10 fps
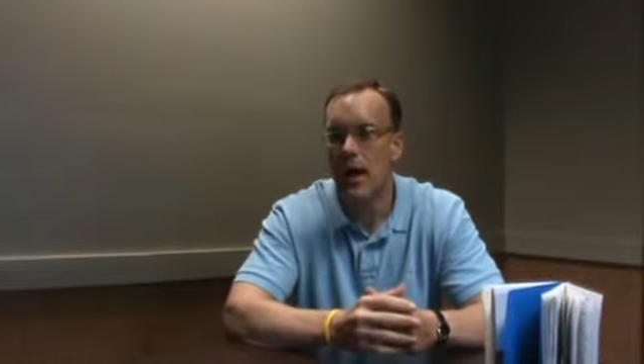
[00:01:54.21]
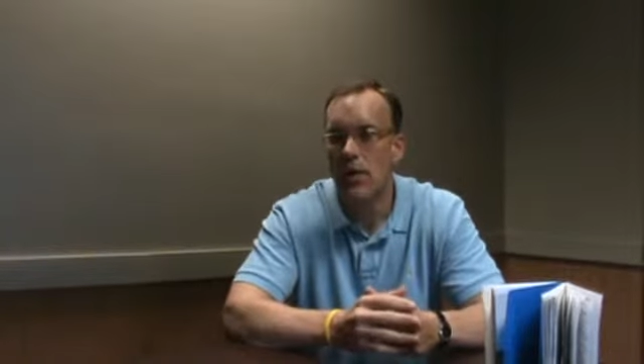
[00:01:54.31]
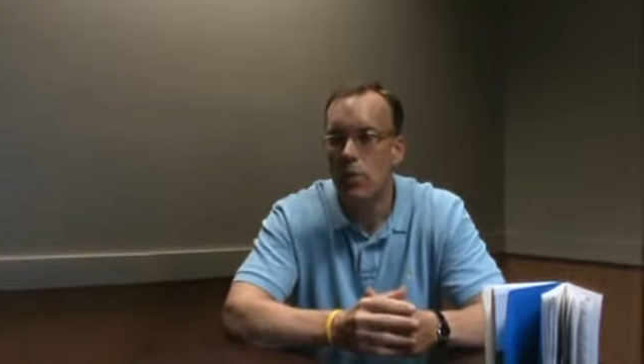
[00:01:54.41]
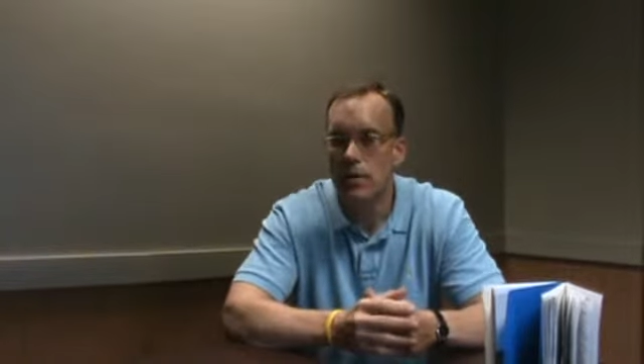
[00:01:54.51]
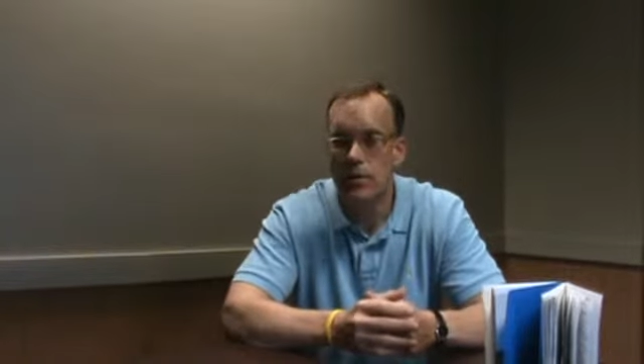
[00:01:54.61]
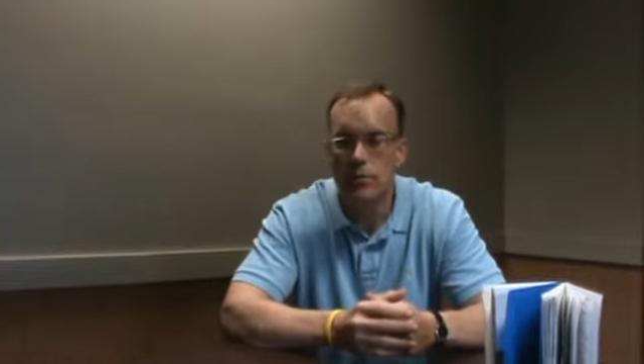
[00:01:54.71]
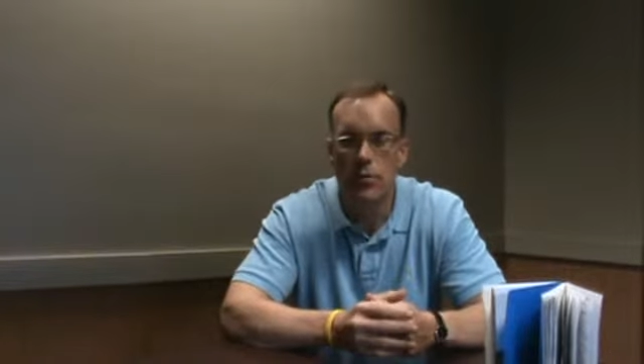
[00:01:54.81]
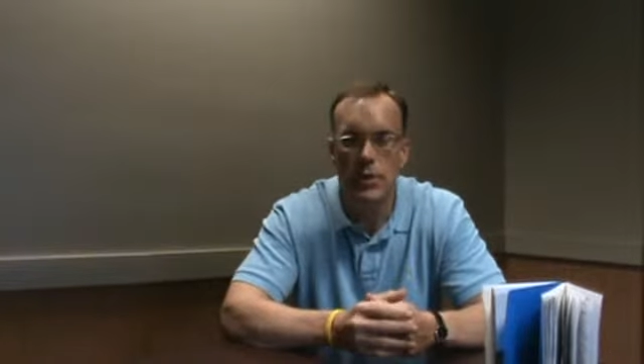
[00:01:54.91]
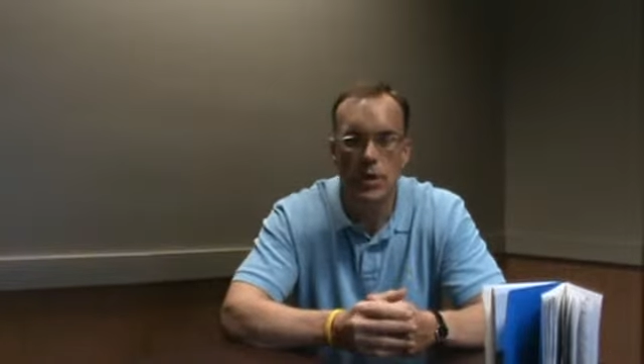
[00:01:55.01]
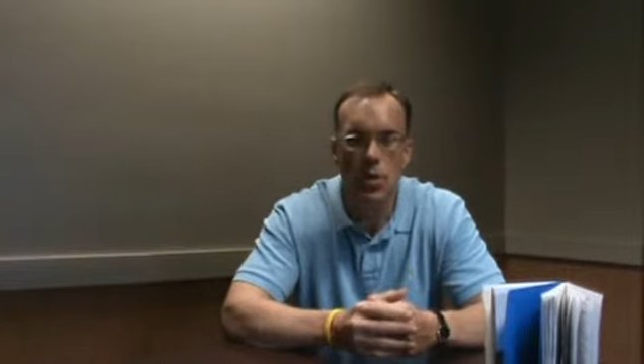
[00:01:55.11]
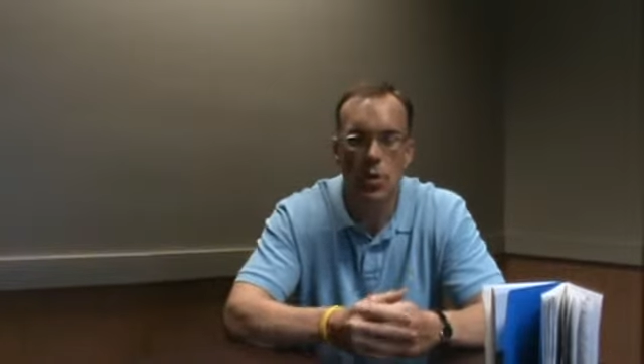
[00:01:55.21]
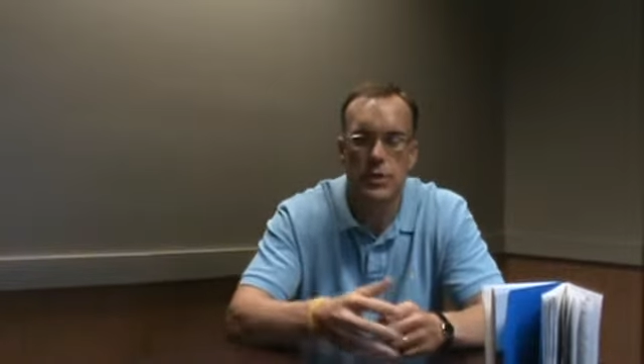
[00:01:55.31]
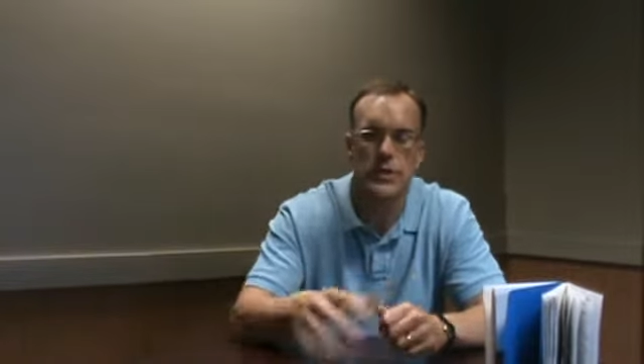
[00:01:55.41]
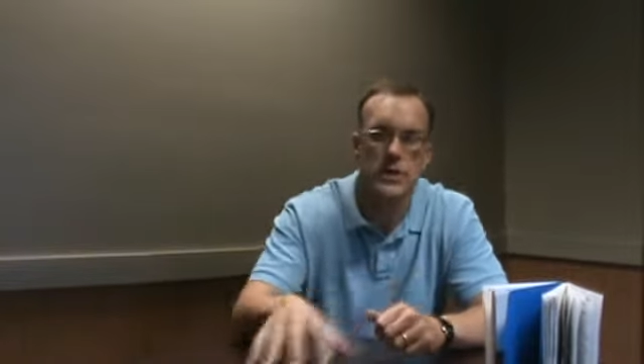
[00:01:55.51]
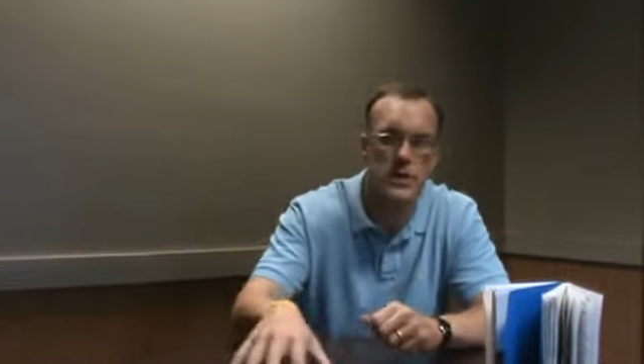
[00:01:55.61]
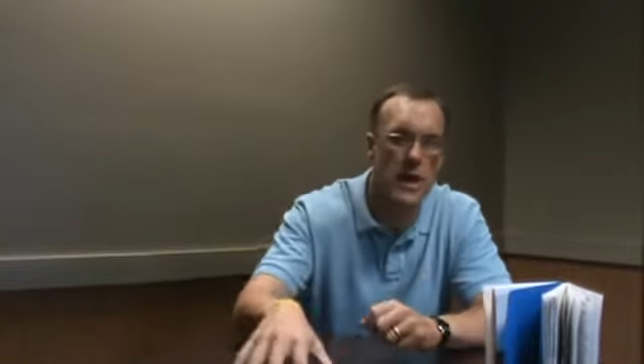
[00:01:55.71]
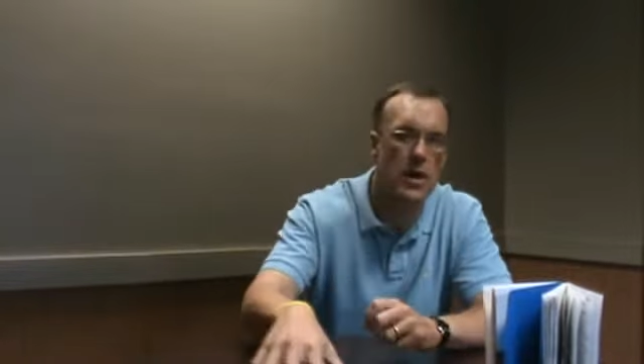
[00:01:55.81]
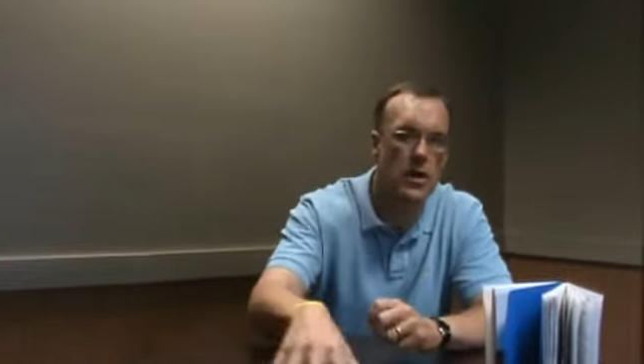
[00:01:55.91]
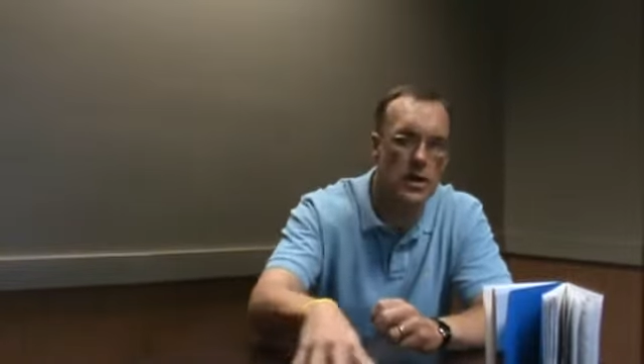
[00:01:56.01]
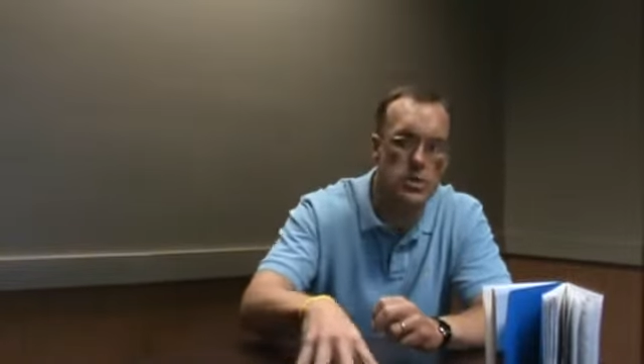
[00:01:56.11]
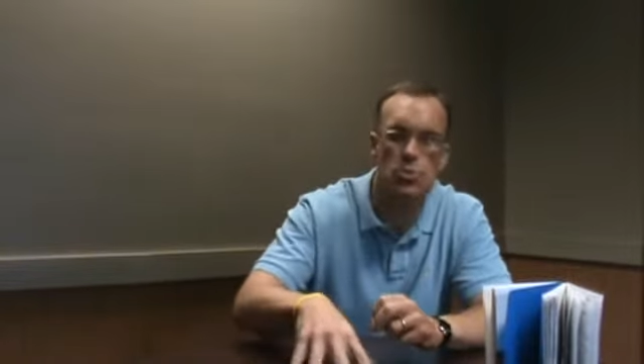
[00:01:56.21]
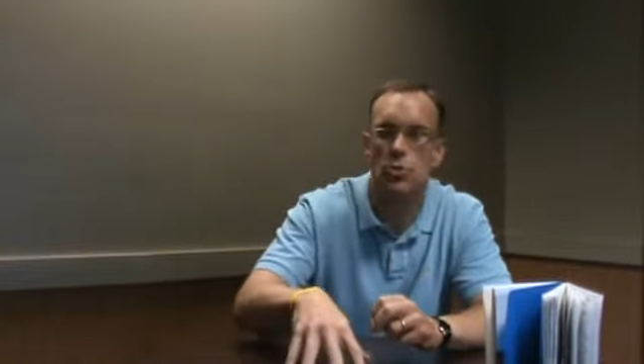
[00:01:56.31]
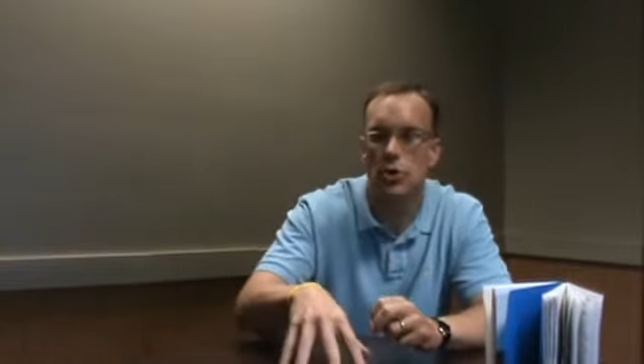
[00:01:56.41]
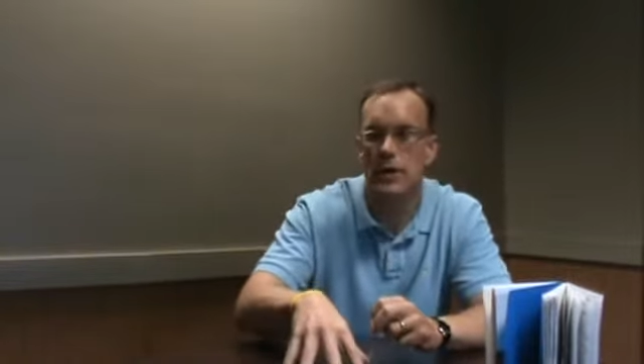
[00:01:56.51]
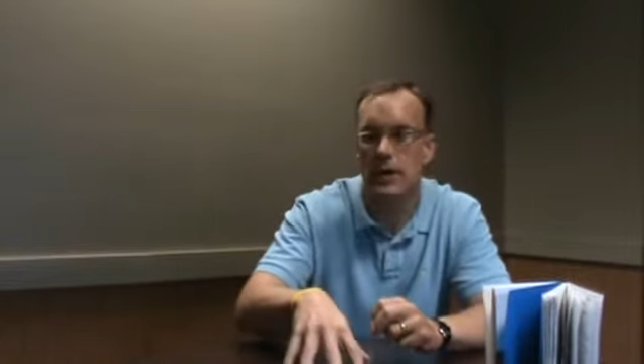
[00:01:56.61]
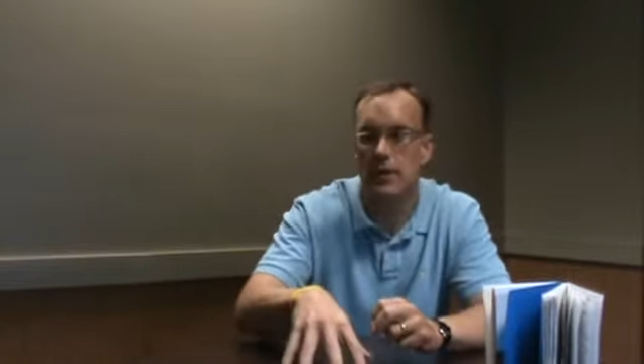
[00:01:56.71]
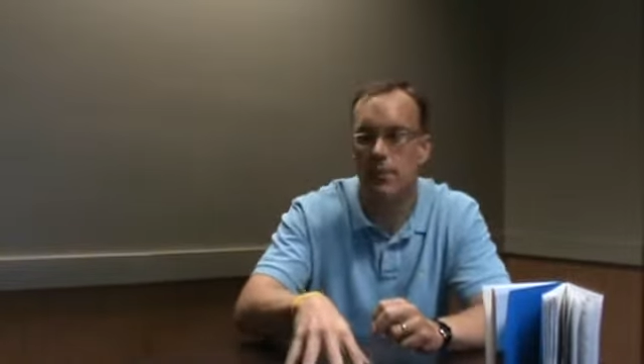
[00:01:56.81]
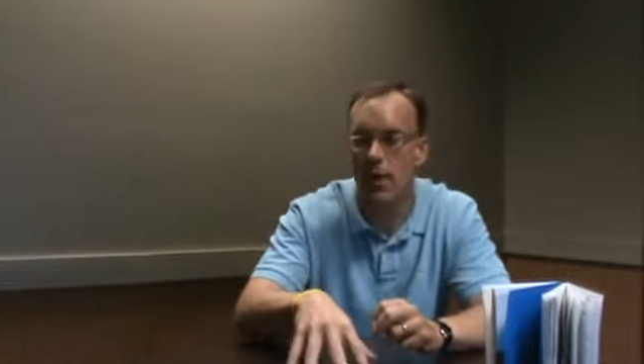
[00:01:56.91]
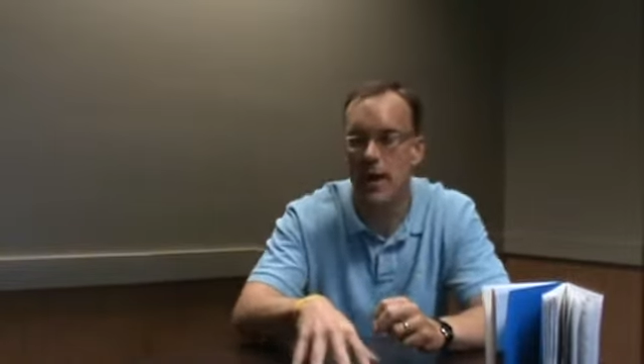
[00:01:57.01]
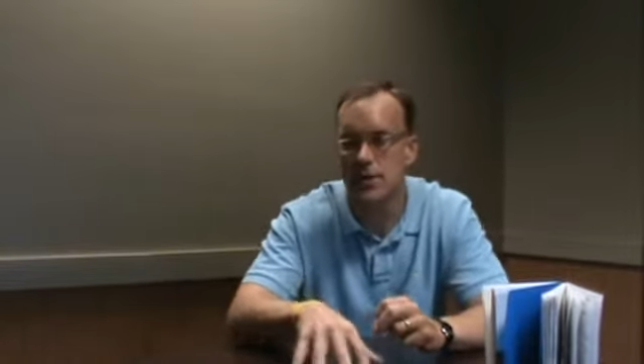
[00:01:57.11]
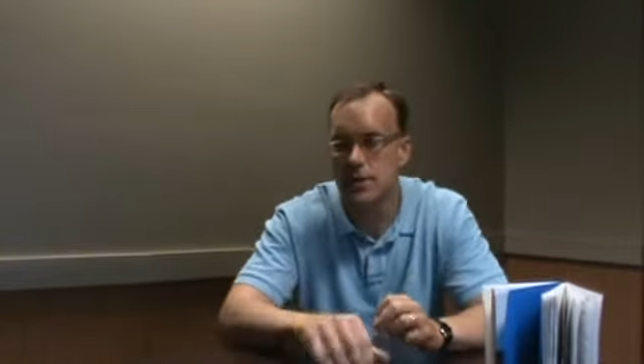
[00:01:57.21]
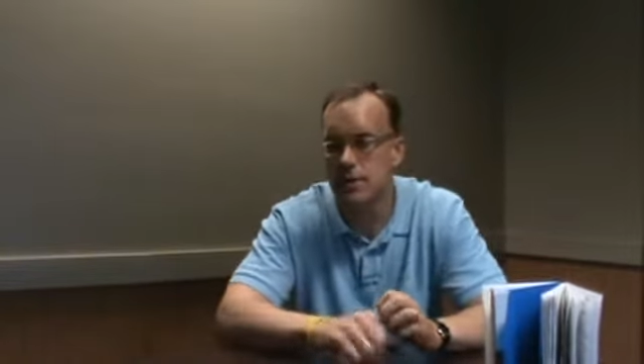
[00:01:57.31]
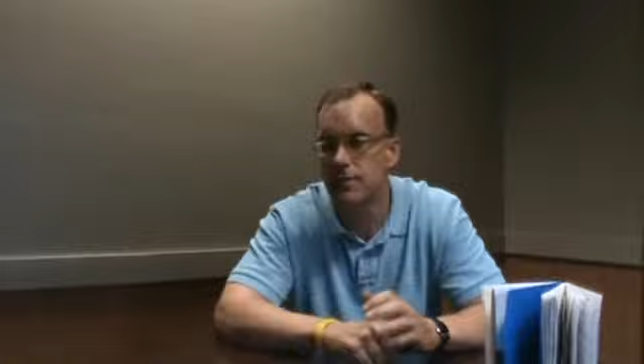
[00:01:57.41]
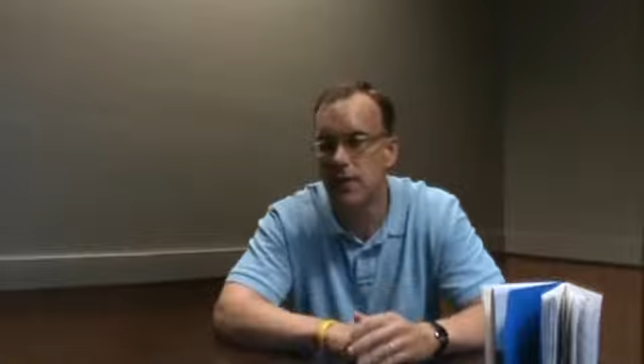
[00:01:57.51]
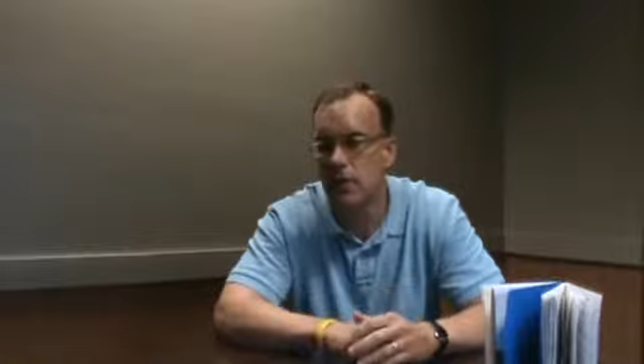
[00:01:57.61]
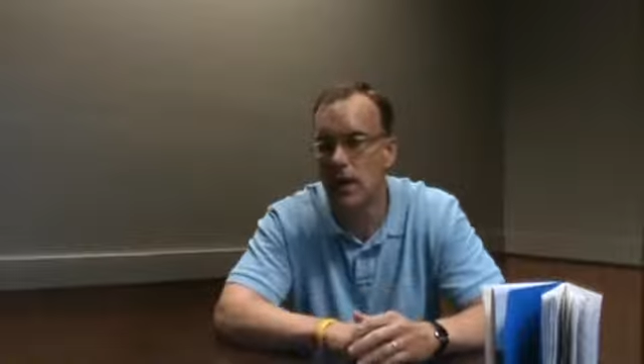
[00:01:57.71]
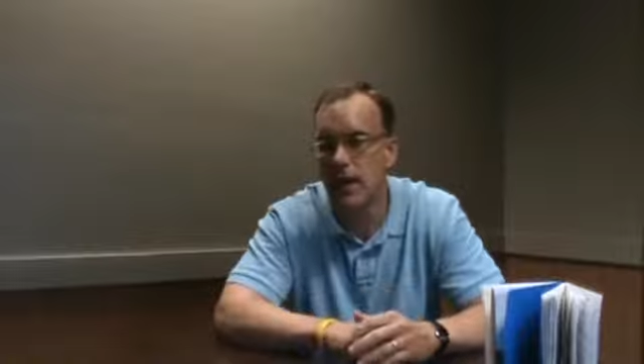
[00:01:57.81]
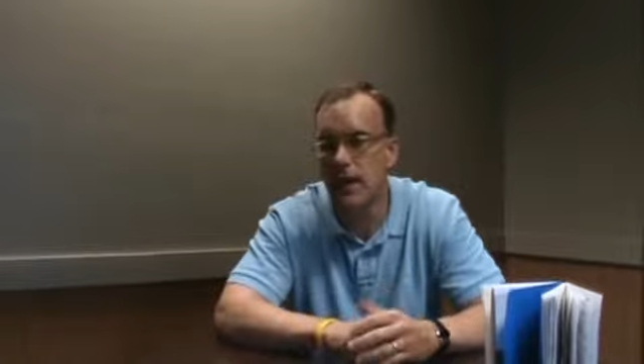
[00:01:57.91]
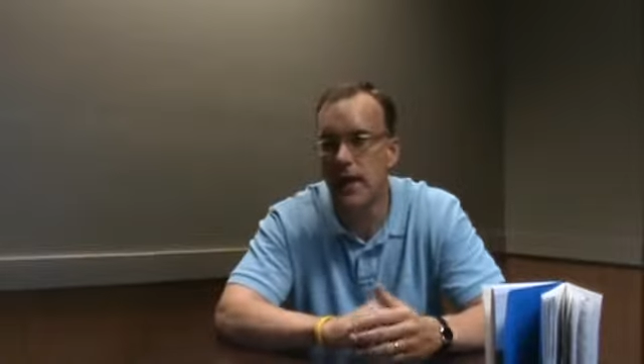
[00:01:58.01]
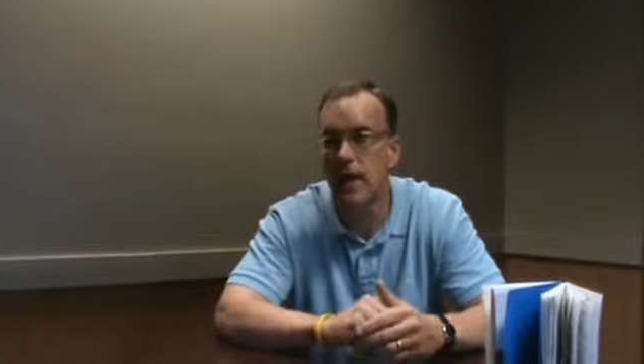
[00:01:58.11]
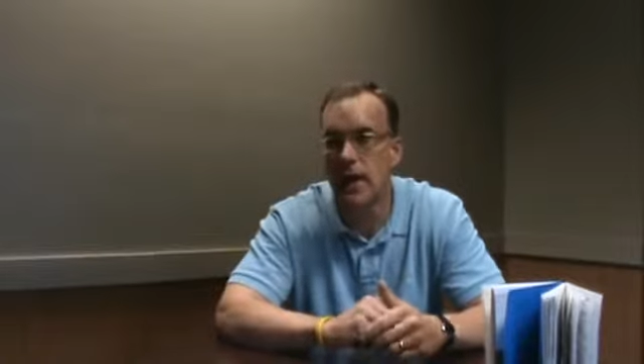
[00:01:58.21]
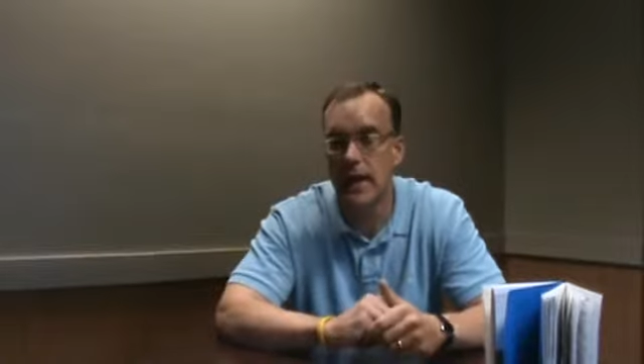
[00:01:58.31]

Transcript: I wouldn't have really known that this area is really in the process of declining.